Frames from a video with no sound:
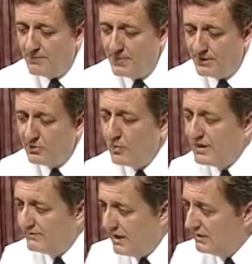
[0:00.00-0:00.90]
better way
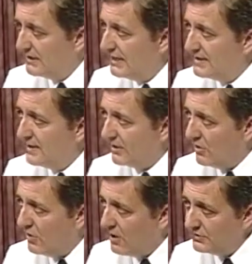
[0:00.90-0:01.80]
of allocating that
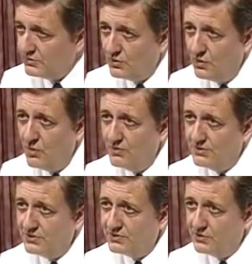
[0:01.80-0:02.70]
cost over
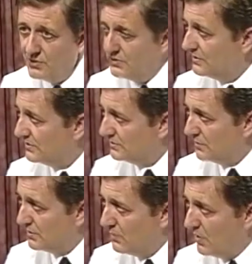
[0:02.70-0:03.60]
the source of the
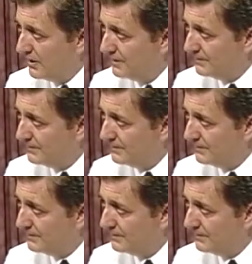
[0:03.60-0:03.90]
stormwater.